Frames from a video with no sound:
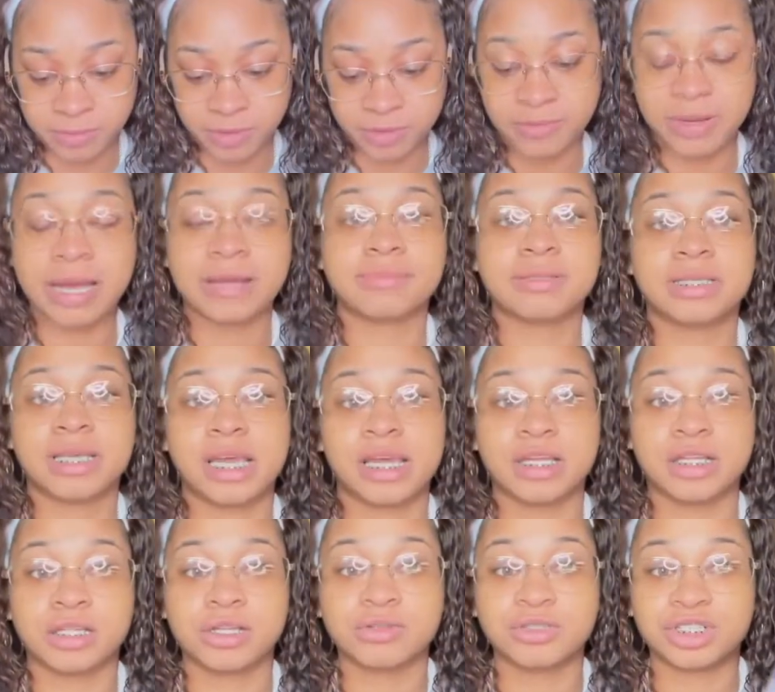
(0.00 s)
and Wrap
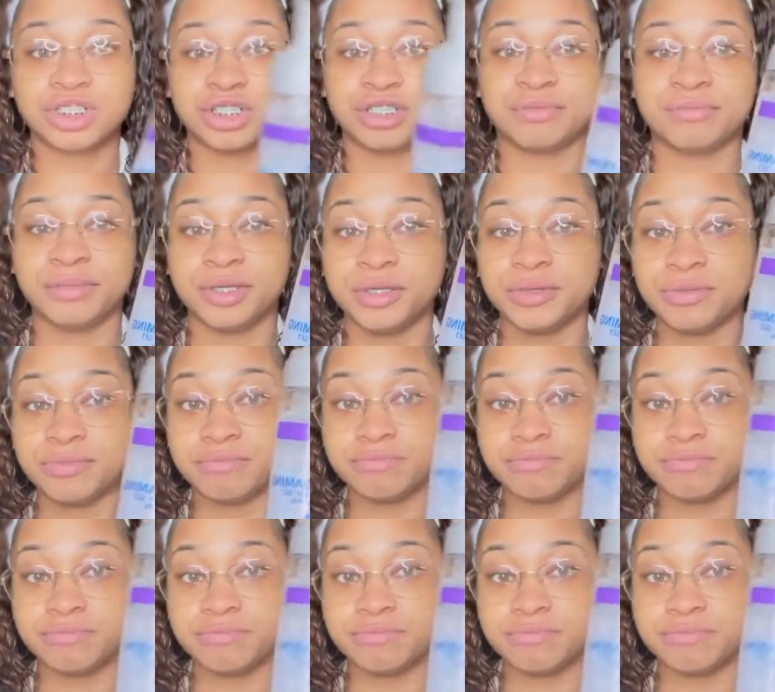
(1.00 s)
Satin Lotion Mute